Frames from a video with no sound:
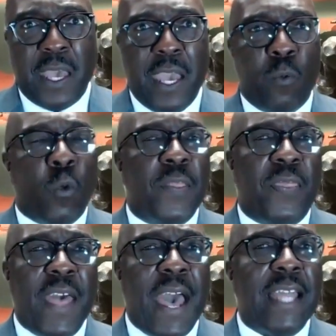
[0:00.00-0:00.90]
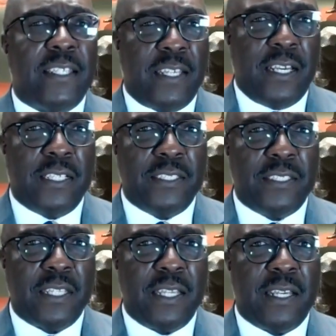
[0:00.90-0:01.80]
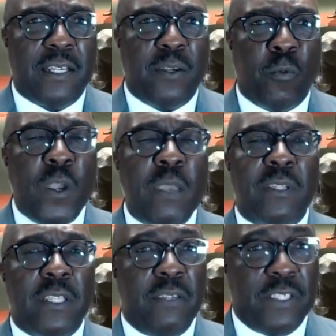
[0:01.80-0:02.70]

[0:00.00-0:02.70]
And what that does, we believe,